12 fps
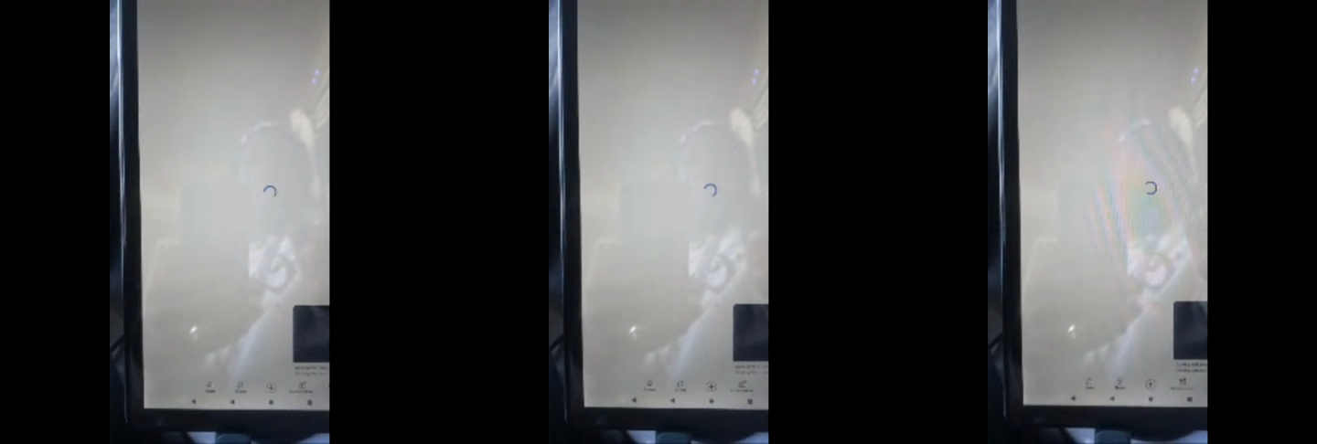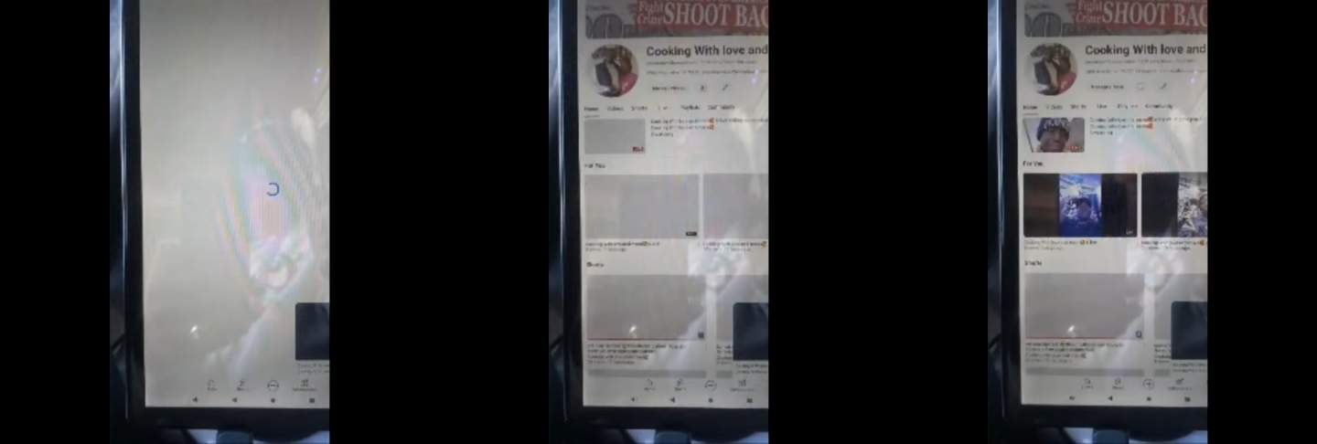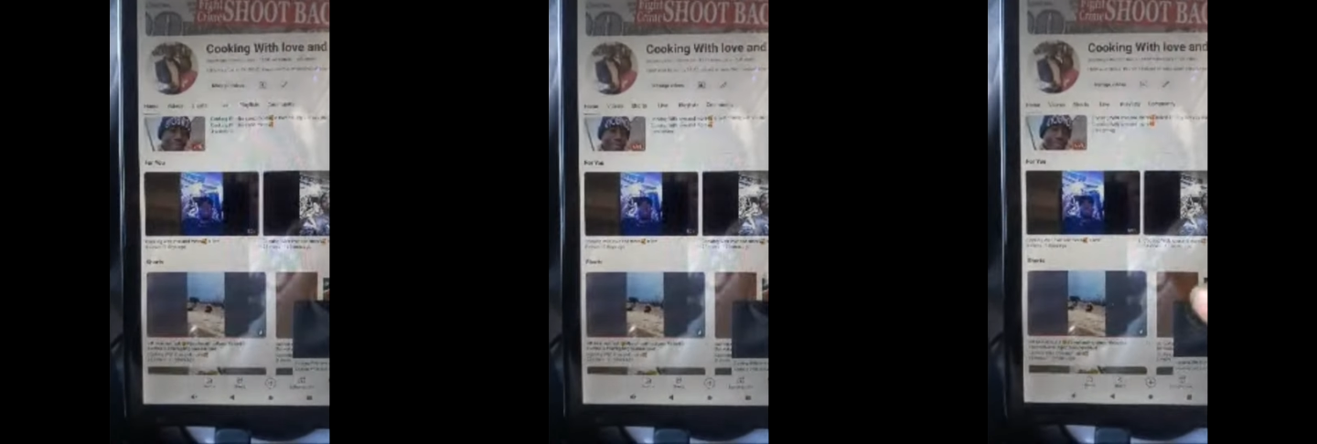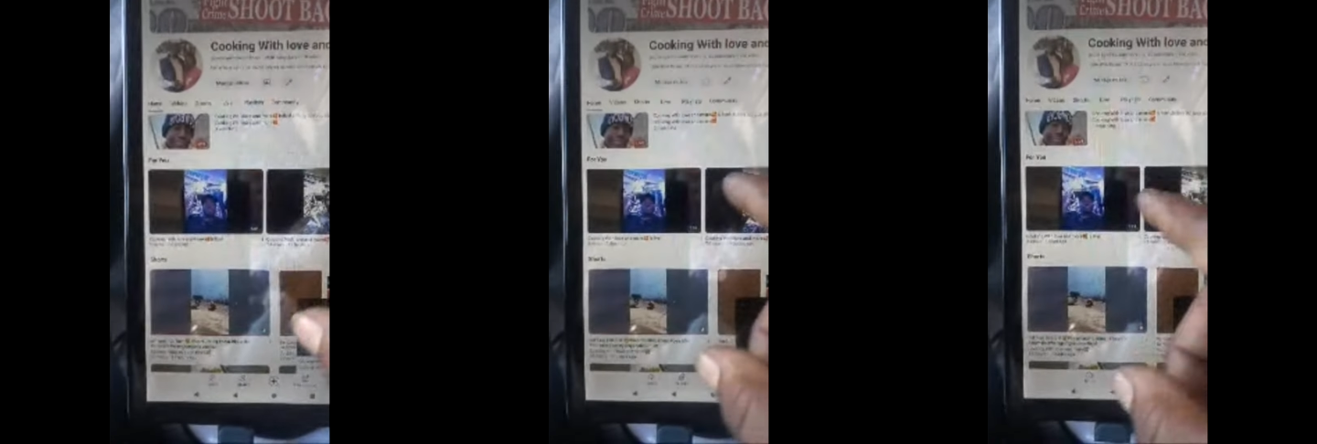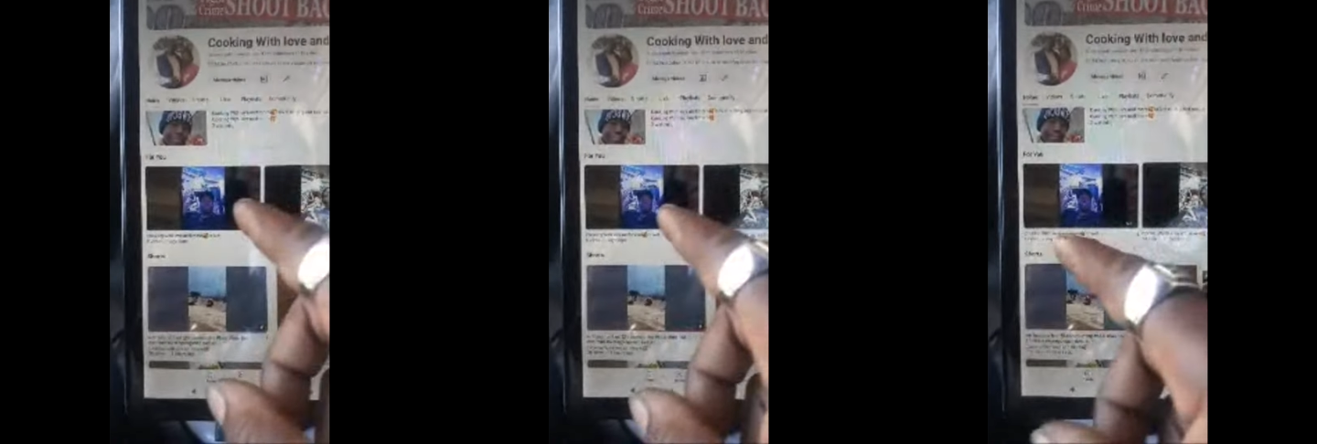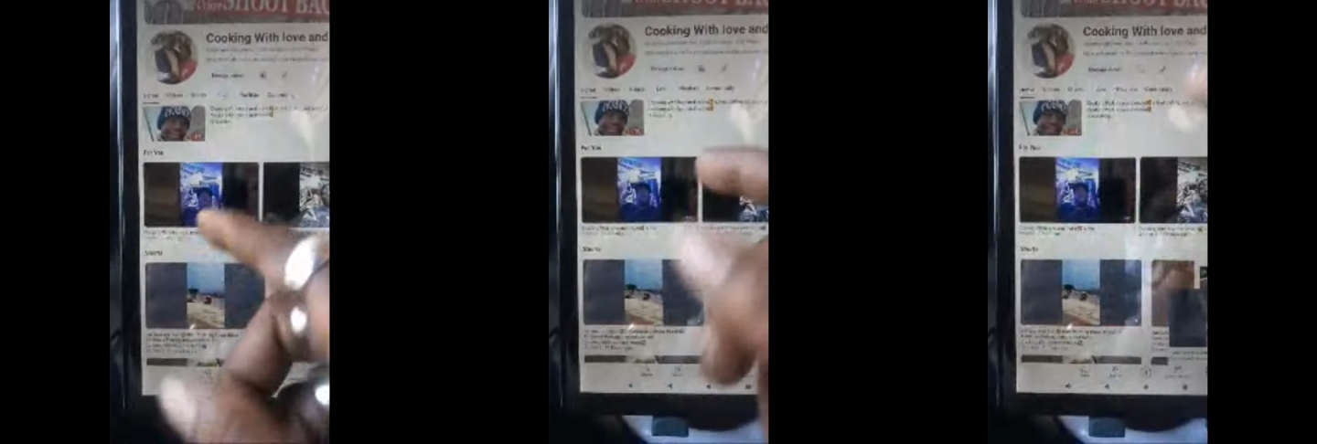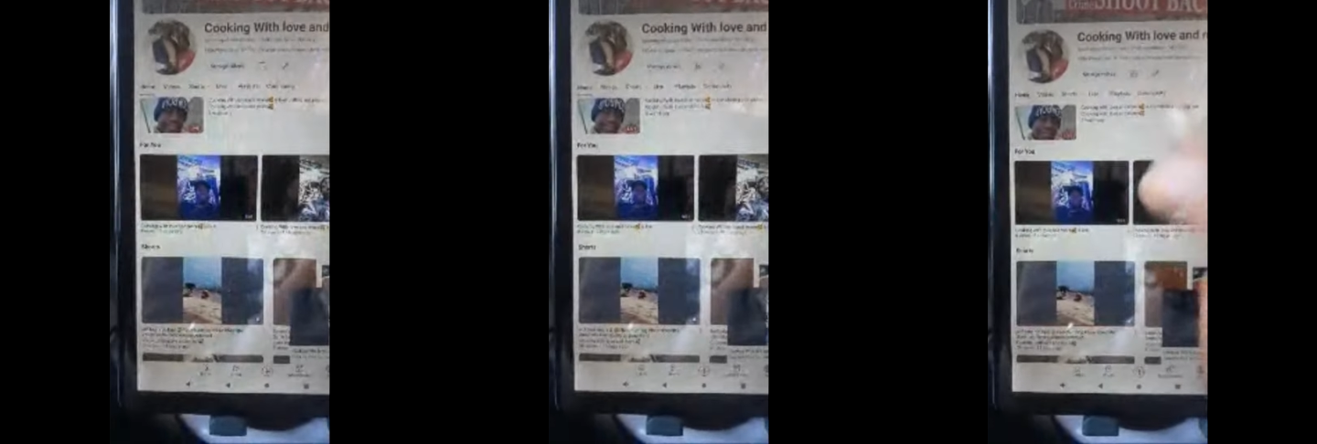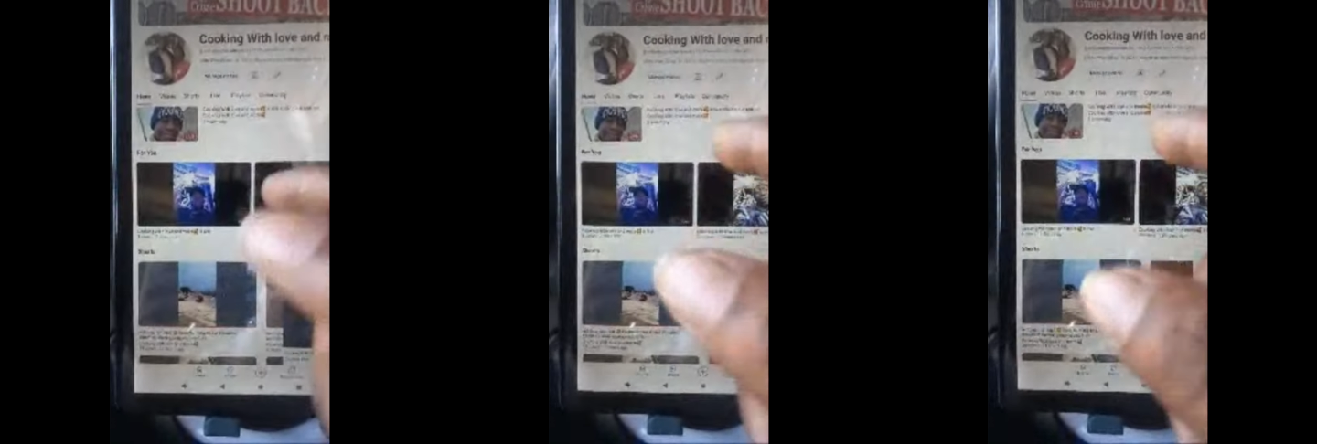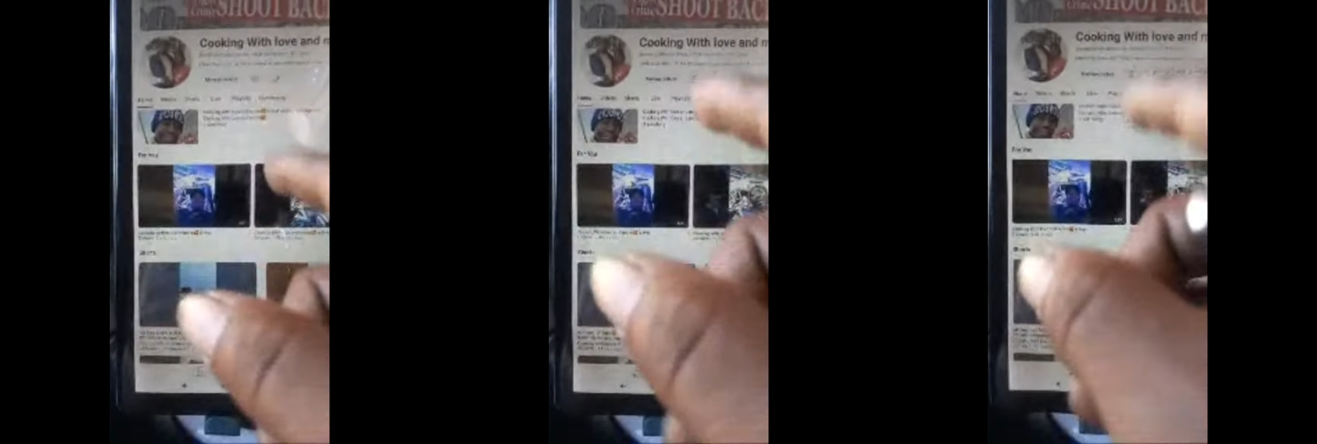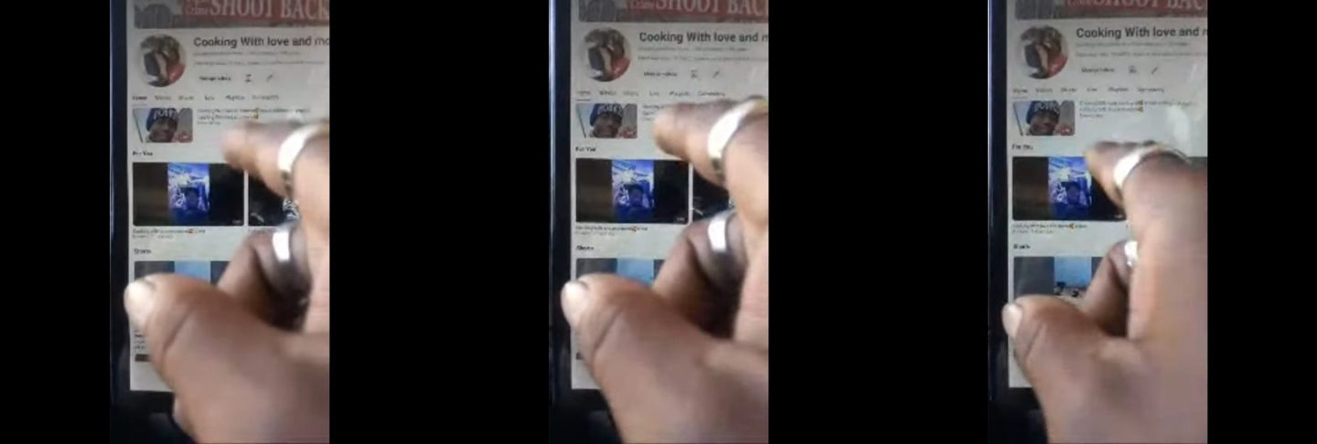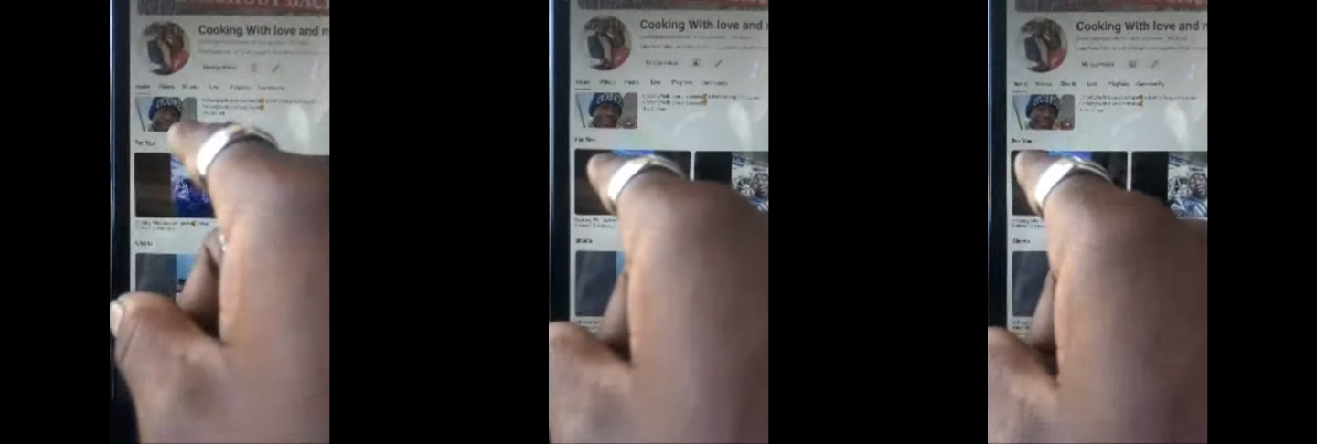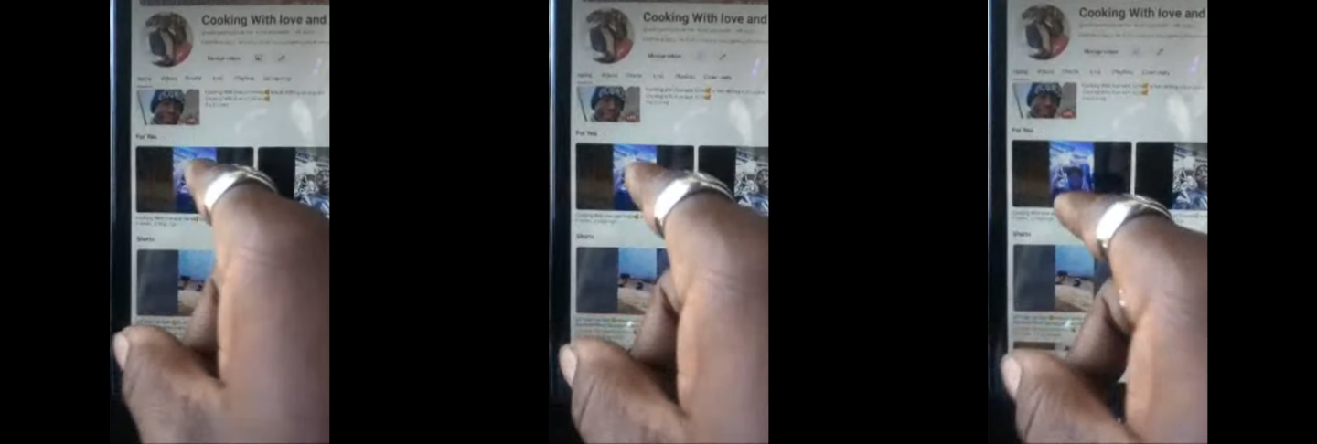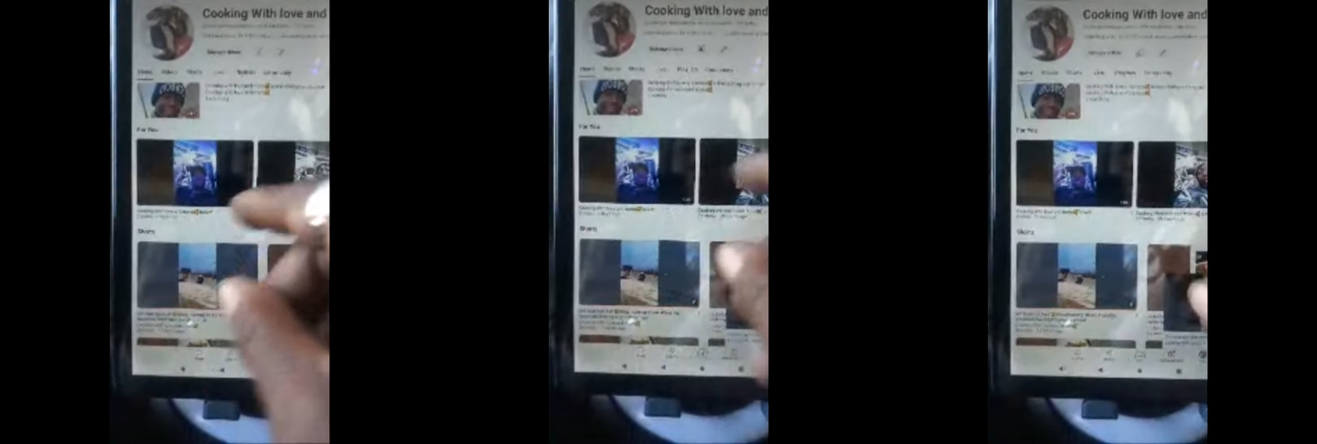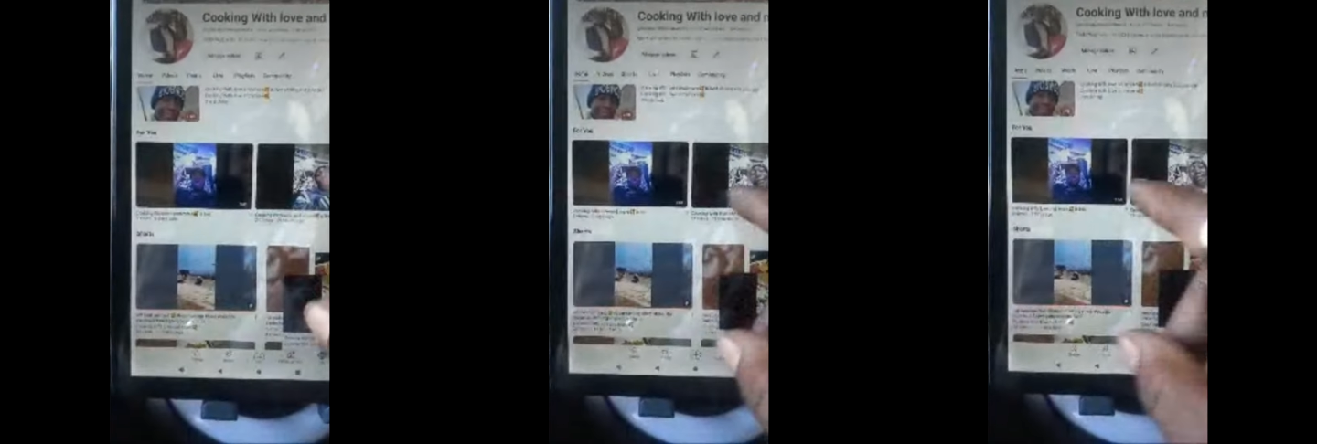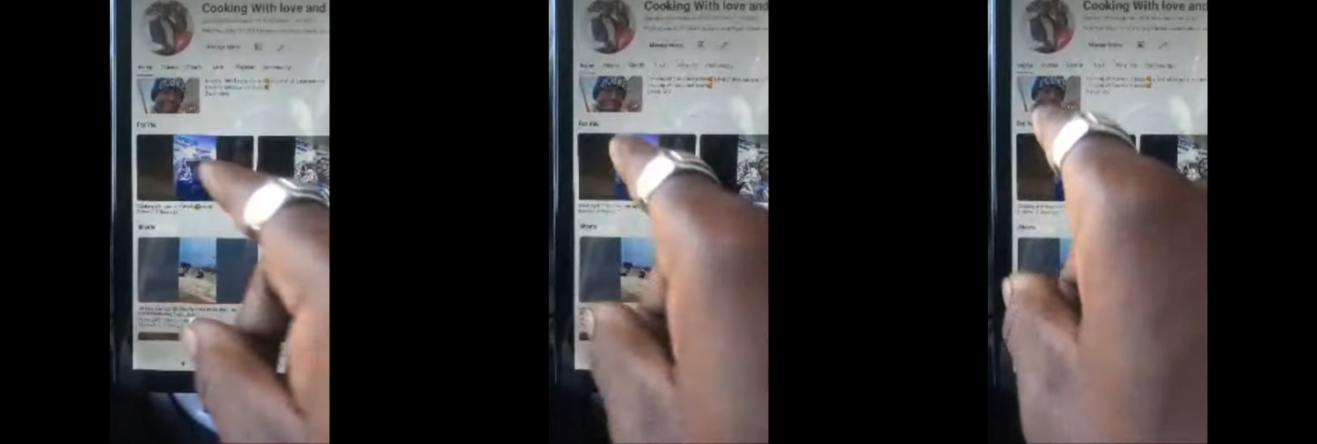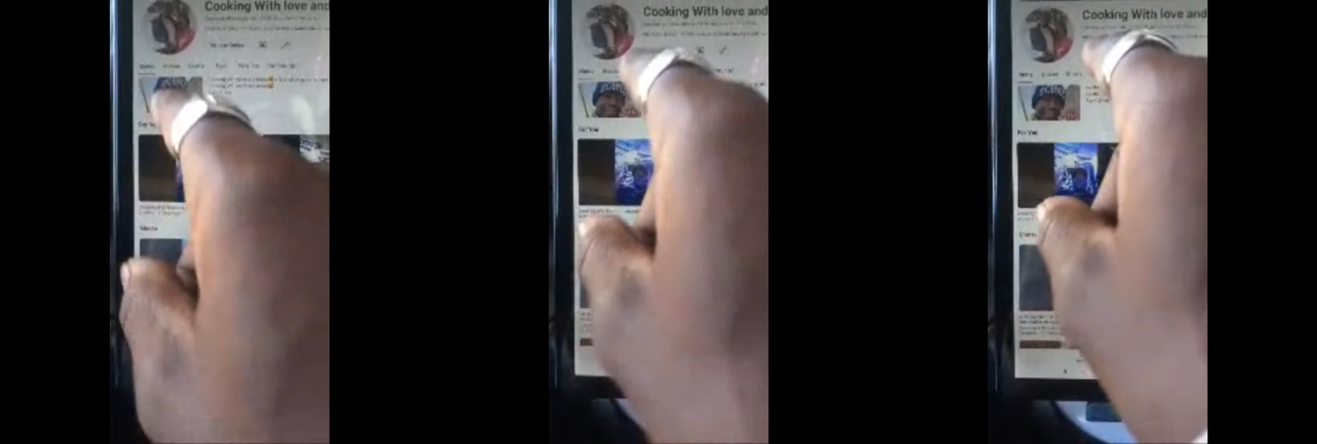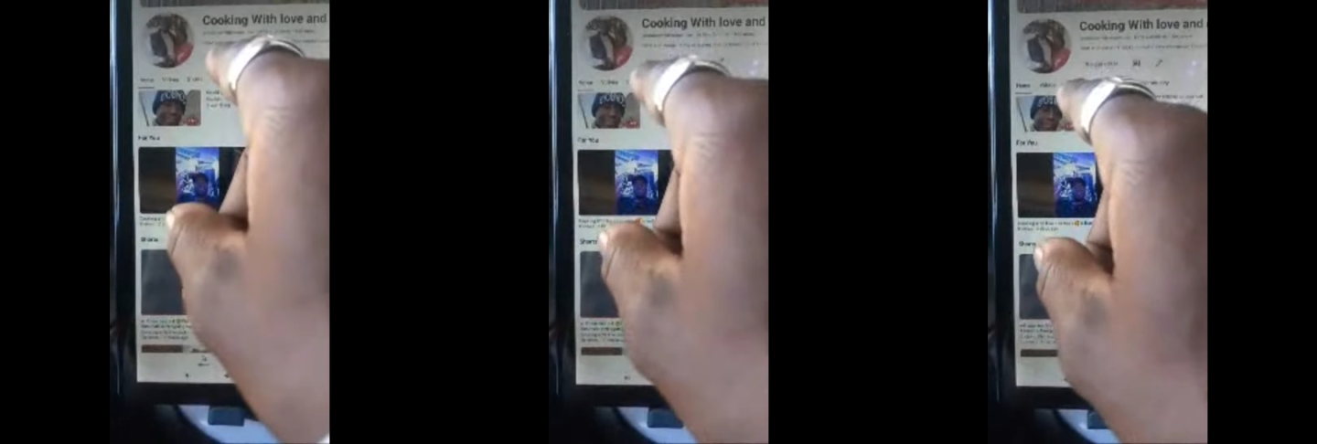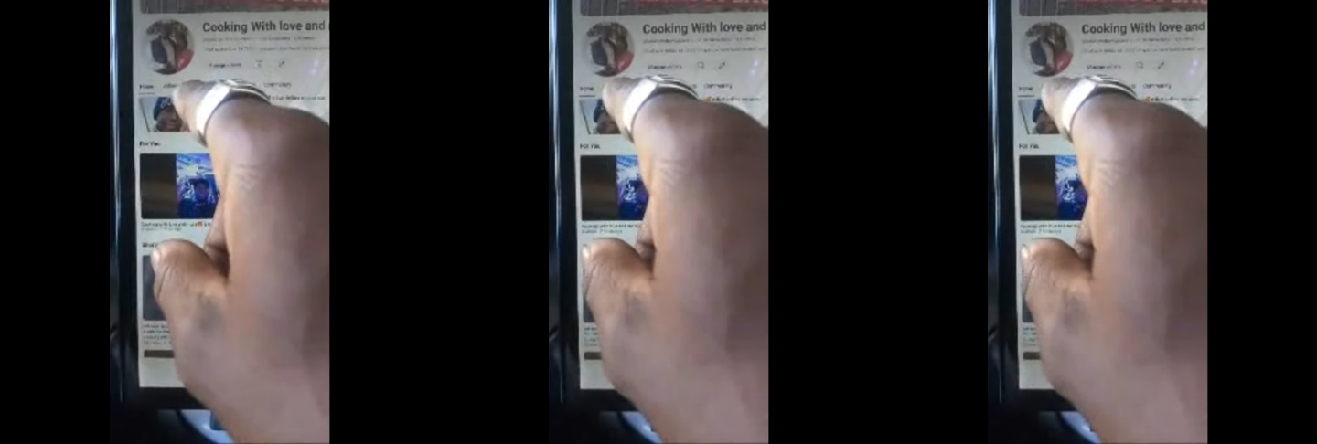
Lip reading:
[unreadable: no face in view]